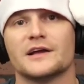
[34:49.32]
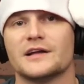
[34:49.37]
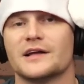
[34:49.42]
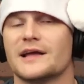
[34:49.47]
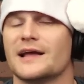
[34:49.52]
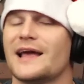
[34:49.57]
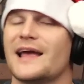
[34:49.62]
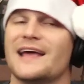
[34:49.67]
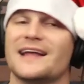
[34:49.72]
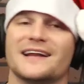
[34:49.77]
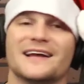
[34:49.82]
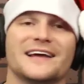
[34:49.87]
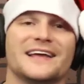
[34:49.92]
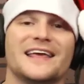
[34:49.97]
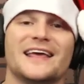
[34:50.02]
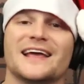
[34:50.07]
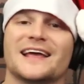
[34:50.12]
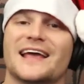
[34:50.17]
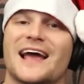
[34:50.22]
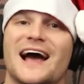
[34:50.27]
And
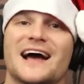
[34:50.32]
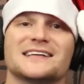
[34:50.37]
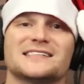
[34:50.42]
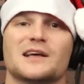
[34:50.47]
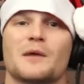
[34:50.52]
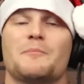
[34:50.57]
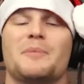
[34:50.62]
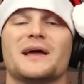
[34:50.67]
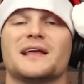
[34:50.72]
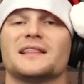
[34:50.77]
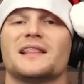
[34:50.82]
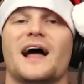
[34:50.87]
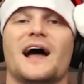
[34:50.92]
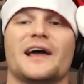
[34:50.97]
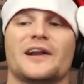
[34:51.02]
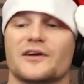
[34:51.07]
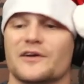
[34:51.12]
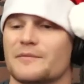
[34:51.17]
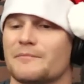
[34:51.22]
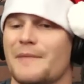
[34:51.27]
again, guys, a Bic
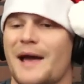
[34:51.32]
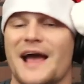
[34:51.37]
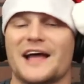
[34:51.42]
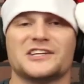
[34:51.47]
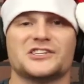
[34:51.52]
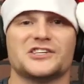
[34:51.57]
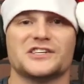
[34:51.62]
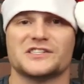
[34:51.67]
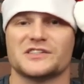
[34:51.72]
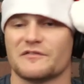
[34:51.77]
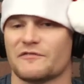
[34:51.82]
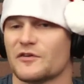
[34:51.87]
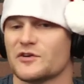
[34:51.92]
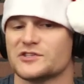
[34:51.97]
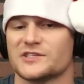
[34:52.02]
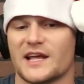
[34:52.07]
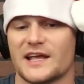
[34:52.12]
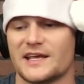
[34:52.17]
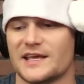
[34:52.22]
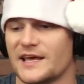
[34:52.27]
lighter, matches, a
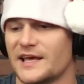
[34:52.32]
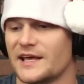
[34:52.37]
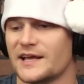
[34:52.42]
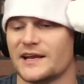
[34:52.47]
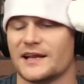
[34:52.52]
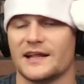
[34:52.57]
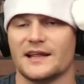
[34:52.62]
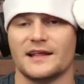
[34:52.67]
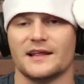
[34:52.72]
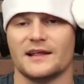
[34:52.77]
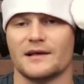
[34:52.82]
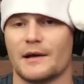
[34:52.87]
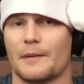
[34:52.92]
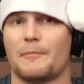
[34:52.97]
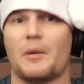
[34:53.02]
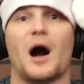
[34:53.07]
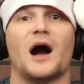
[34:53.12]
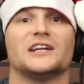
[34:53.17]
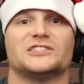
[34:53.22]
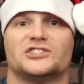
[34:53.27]
first aid kit, a
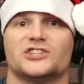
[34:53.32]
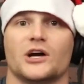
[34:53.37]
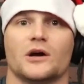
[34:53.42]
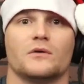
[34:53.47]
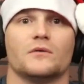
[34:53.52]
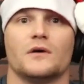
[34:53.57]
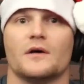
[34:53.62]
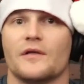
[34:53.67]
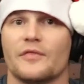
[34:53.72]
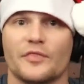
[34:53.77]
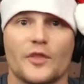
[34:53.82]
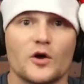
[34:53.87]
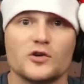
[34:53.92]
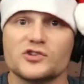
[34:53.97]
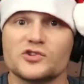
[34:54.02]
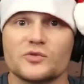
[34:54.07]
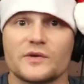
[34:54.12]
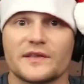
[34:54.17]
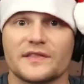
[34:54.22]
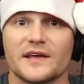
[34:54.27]
poncho. Those
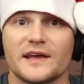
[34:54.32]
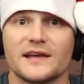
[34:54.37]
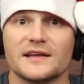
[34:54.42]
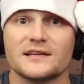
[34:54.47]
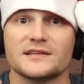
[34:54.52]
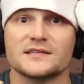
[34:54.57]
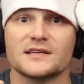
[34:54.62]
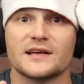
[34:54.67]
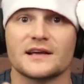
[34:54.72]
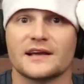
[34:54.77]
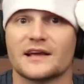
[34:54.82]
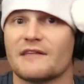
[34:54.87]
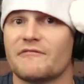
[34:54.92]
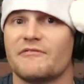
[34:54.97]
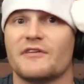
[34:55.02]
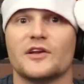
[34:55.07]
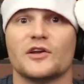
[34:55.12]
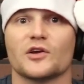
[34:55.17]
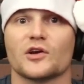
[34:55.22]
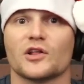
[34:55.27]
three things can
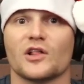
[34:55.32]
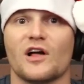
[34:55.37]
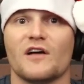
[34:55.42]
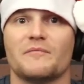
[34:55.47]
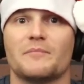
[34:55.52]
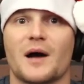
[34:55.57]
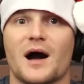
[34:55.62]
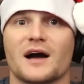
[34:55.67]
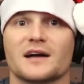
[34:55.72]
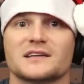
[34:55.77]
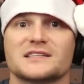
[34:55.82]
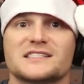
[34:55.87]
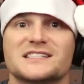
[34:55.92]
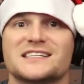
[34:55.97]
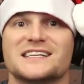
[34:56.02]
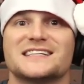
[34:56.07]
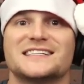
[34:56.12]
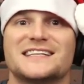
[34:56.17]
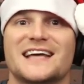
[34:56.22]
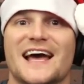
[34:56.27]
fit in your glove box
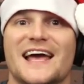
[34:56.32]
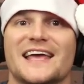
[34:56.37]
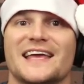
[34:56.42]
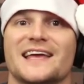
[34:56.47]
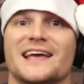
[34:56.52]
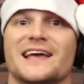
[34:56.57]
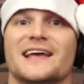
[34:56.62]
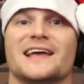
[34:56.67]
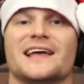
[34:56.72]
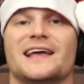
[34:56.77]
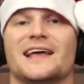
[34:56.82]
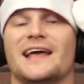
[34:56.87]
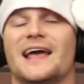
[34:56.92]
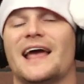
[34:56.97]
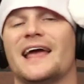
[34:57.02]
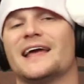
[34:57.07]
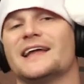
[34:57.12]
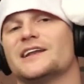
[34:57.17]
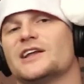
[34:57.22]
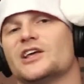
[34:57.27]
today.
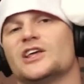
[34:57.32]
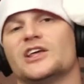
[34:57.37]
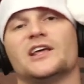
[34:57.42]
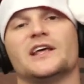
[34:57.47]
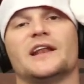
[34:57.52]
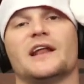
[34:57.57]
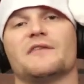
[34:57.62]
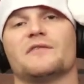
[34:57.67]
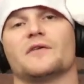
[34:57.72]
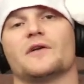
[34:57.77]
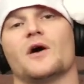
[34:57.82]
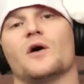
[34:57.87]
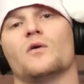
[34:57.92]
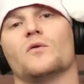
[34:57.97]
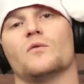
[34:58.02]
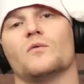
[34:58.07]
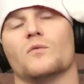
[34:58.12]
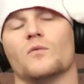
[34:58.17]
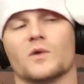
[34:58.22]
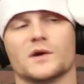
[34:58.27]
And you never know
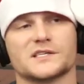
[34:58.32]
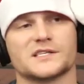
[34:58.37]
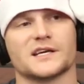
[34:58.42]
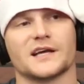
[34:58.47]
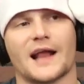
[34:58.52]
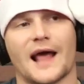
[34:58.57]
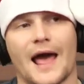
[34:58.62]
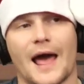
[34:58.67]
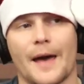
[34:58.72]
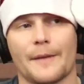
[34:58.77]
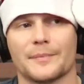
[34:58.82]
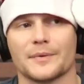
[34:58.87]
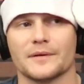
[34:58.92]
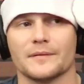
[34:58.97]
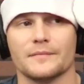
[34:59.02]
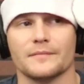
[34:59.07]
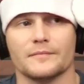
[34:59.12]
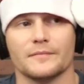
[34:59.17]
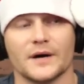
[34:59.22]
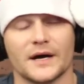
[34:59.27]
what's going to happen.
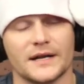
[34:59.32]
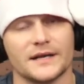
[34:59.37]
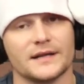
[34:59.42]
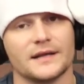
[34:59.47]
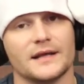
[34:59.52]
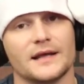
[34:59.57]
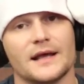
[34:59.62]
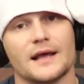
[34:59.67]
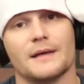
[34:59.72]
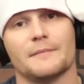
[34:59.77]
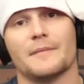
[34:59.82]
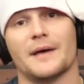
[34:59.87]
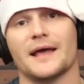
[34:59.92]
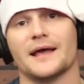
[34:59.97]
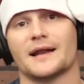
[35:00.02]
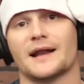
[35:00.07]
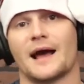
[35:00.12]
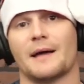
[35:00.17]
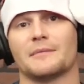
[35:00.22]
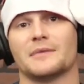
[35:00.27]
But,
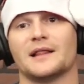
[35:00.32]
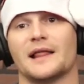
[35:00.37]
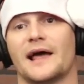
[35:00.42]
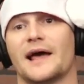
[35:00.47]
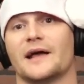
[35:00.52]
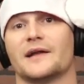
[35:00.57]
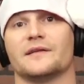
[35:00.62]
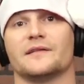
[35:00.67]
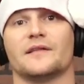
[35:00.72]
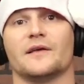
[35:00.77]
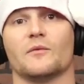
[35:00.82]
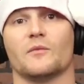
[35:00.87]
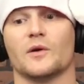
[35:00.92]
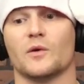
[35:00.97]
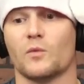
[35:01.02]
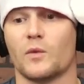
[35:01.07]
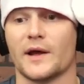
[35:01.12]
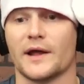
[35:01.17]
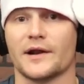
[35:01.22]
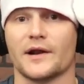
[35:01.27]
man, I'm glad that we
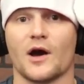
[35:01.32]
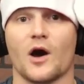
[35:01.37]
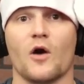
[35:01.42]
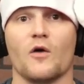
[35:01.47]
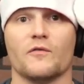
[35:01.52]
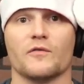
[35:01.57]
went over